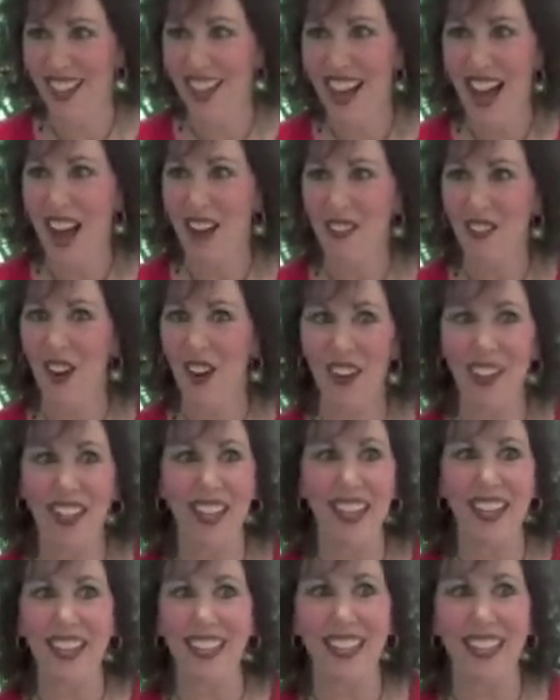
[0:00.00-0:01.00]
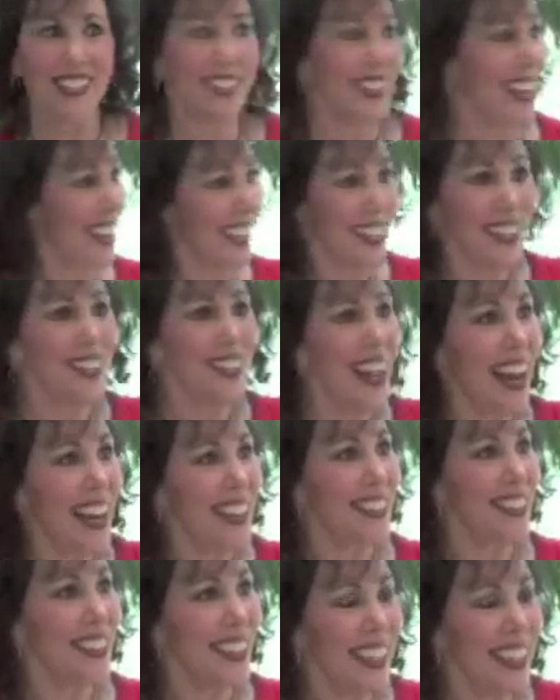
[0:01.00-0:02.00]
I walk in and like, you guys
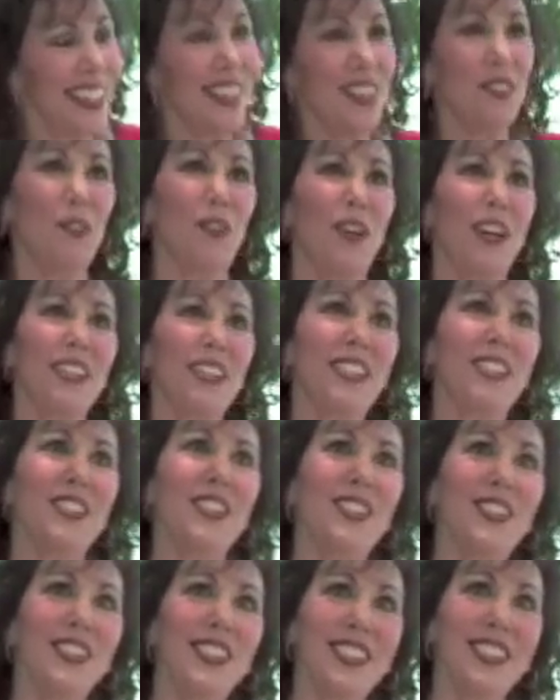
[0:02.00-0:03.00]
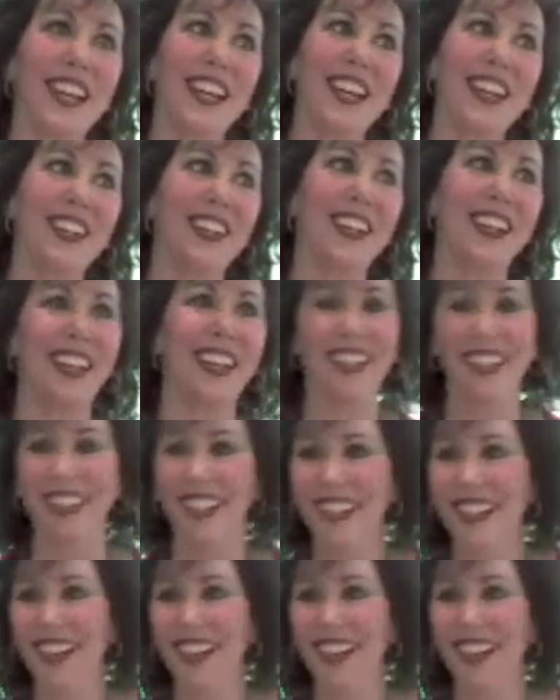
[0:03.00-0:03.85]
are here. What's new, Sherry?